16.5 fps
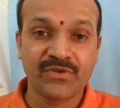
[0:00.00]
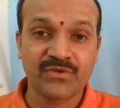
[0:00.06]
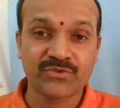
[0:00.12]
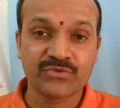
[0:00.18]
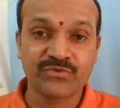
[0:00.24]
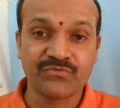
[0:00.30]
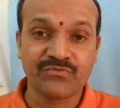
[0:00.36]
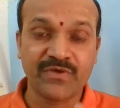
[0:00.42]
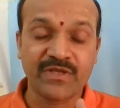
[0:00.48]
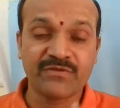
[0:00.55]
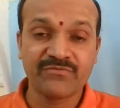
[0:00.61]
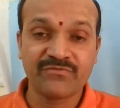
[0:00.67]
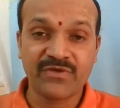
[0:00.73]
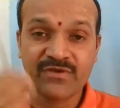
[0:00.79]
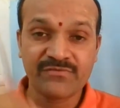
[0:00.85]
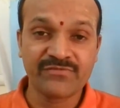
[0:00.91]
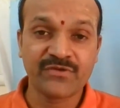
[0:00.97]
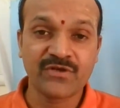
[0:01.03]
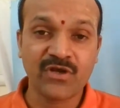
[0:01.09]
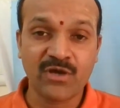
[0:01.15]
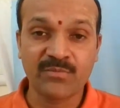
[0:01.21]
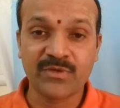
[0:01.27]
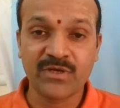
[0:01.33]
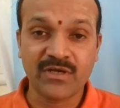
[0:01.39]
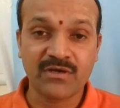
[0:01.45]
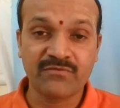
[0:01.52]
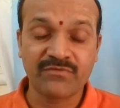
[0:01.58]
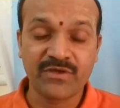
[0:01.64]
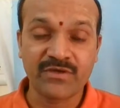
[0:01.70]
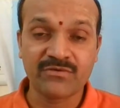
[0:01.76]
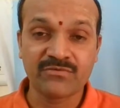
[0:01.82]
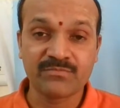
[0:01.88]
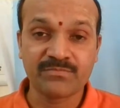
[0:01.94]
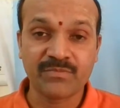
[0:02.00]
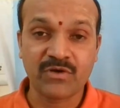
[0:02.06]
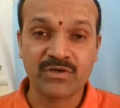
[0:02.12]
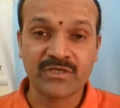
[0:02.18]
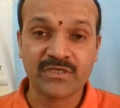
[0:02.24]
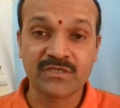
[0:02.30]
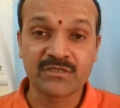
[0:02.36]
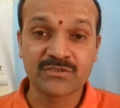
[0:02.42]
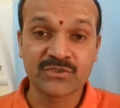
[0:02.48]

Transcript: So when wave phenomena, wave particle